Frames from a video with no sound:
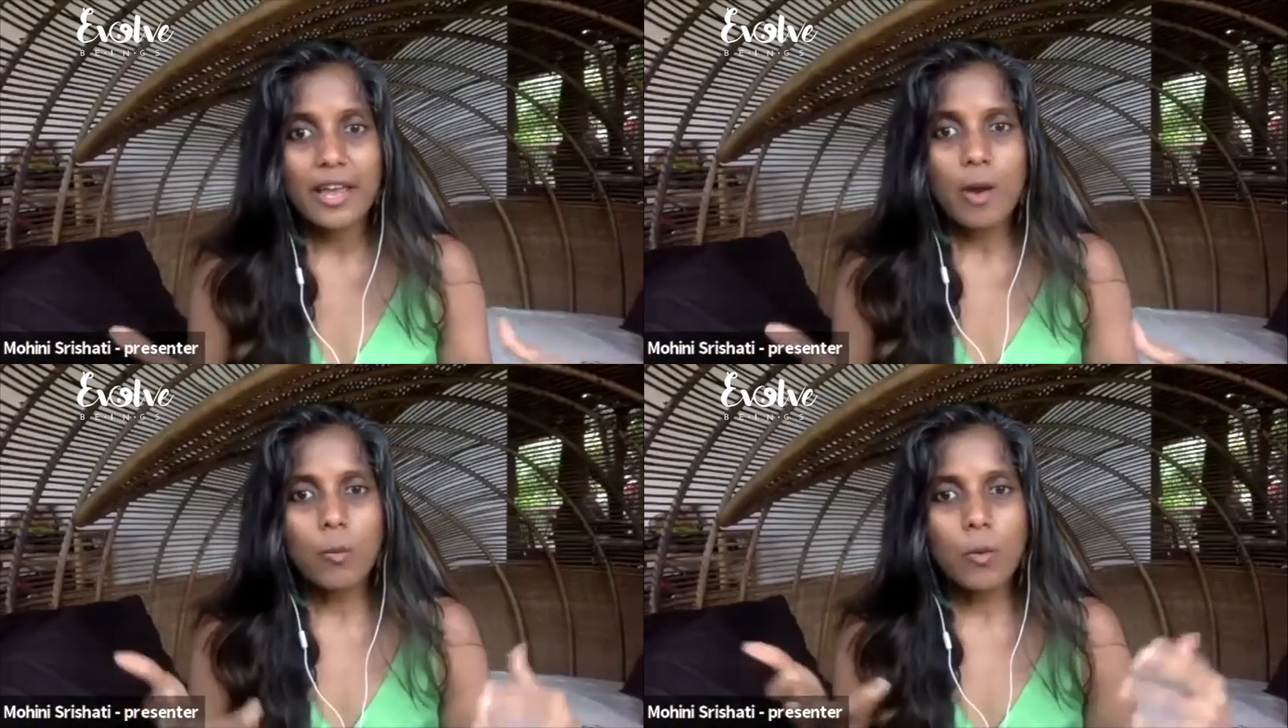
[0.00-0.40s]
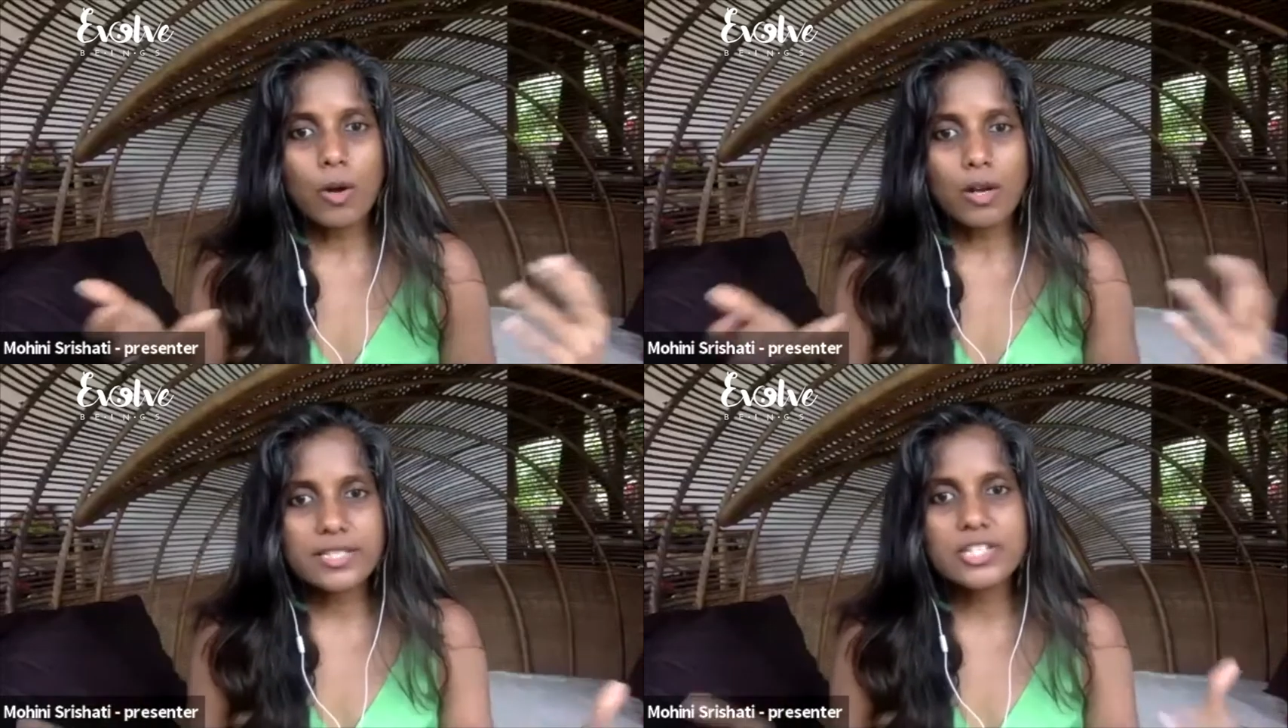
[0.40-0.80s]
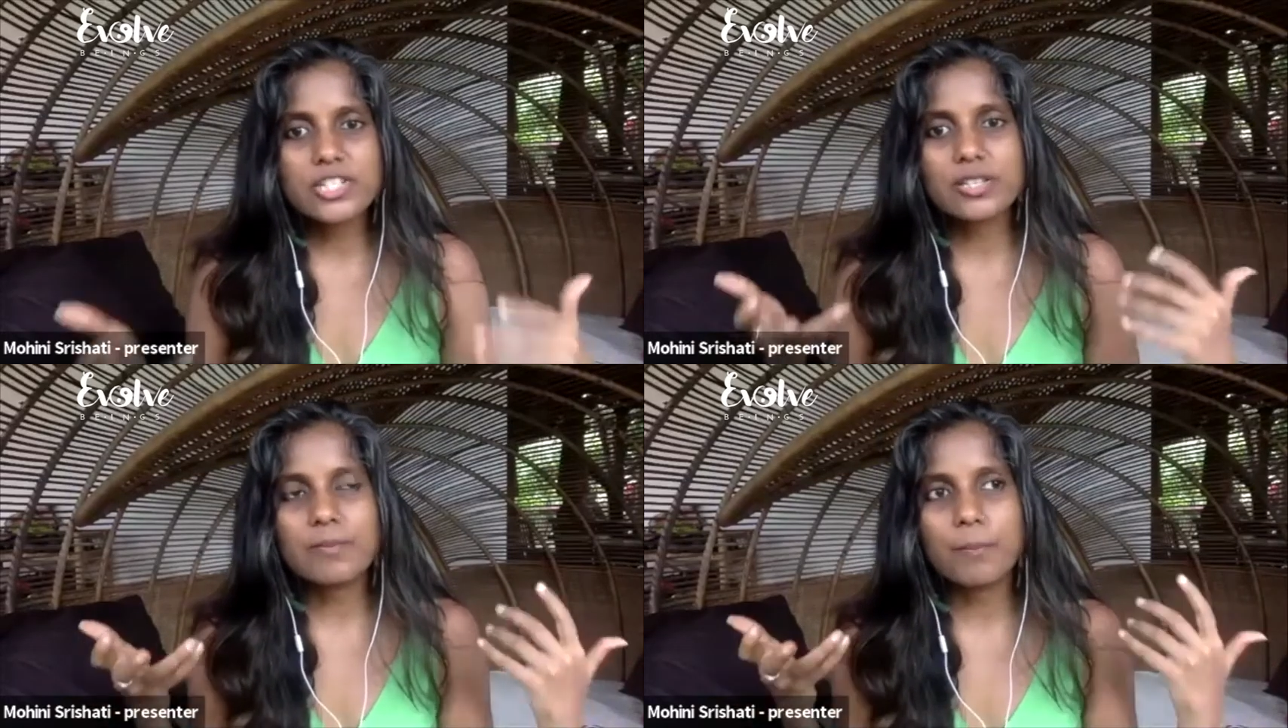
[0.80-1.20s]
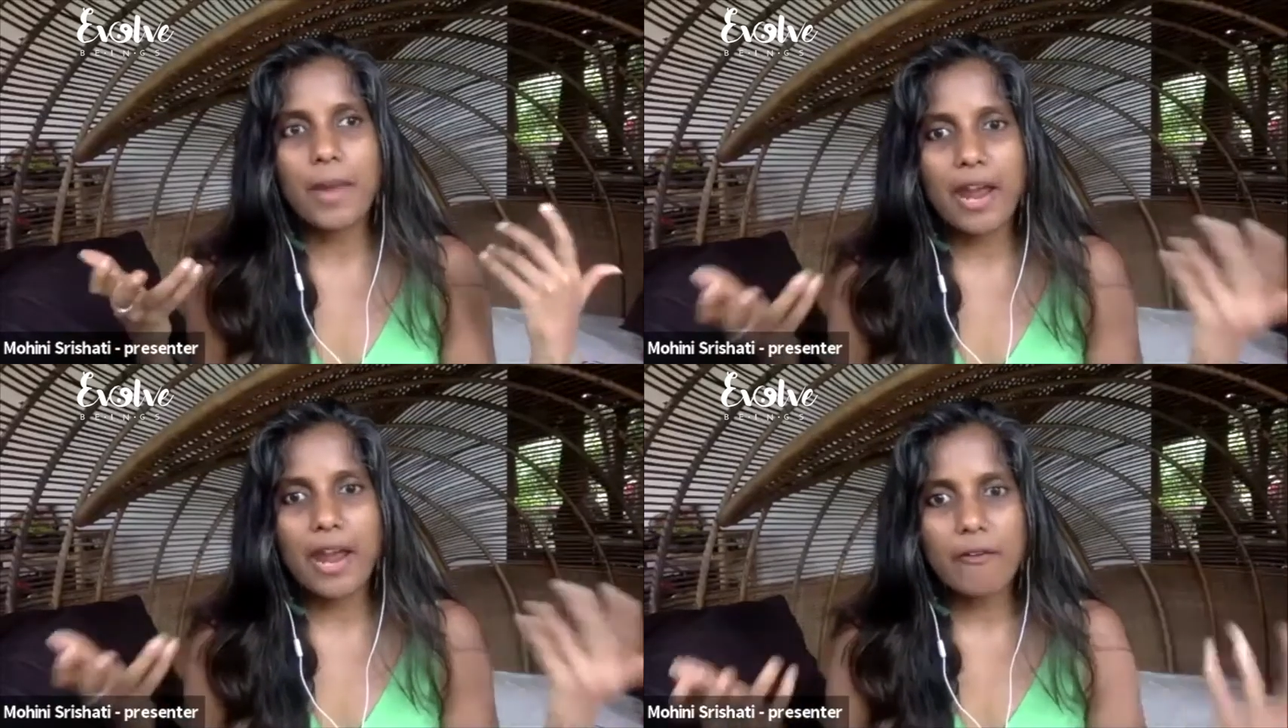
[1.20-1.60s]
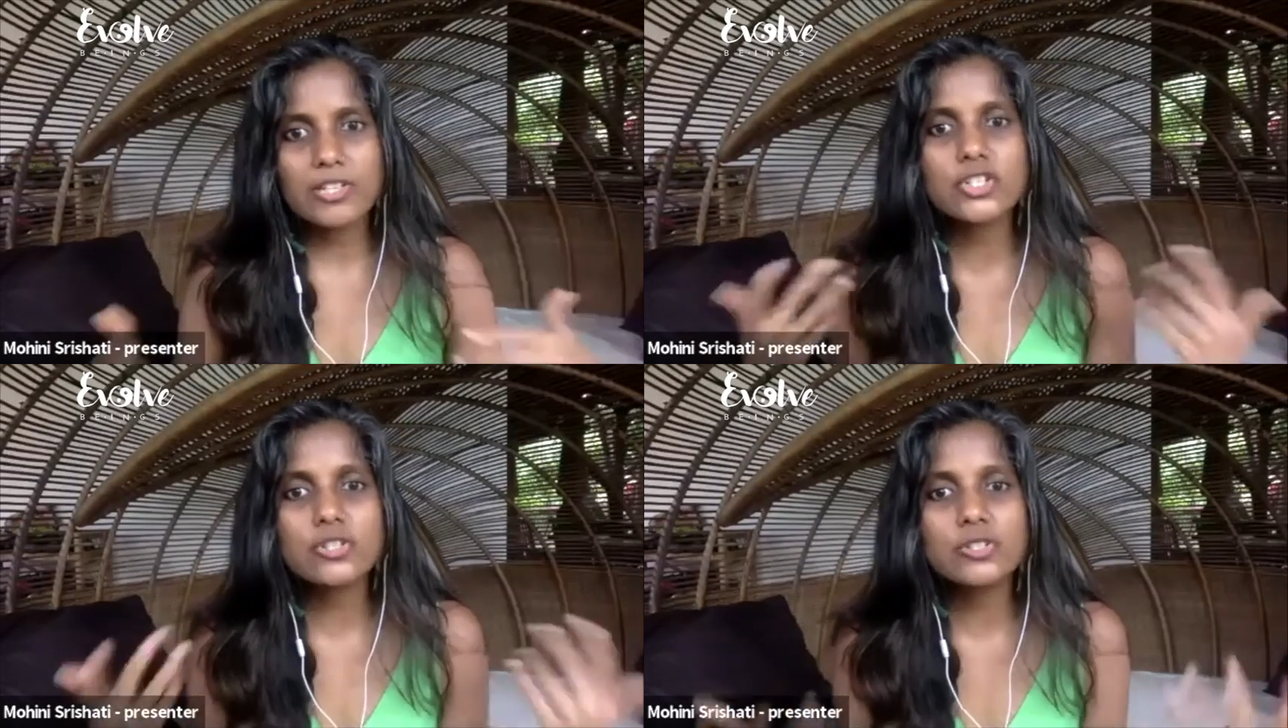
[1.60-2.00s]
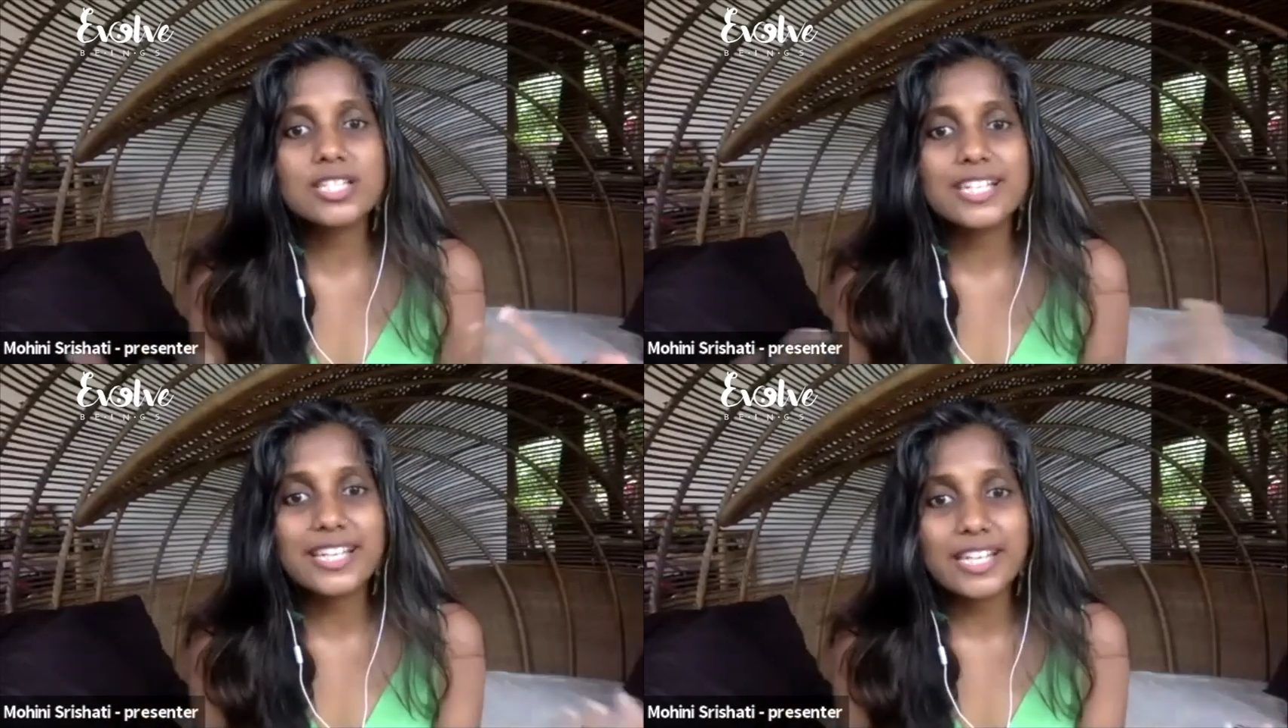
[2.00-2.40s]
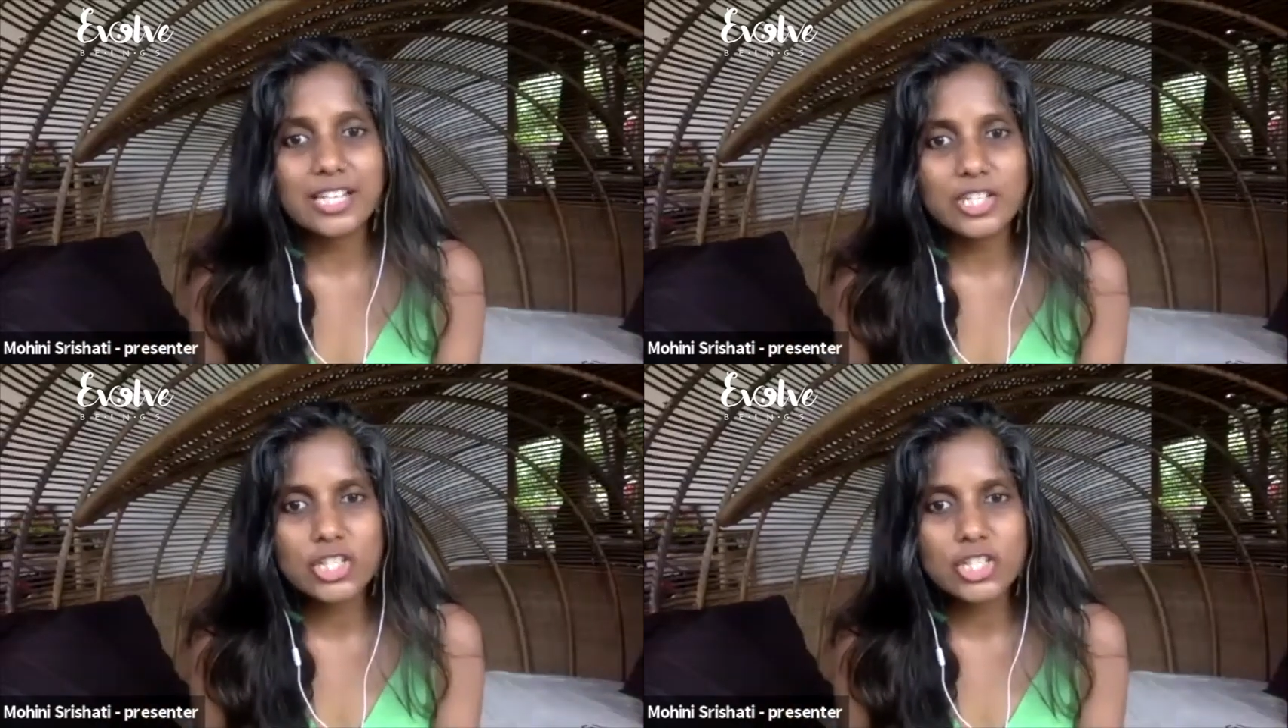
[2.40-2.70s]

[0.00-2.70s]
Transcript: What parents should teach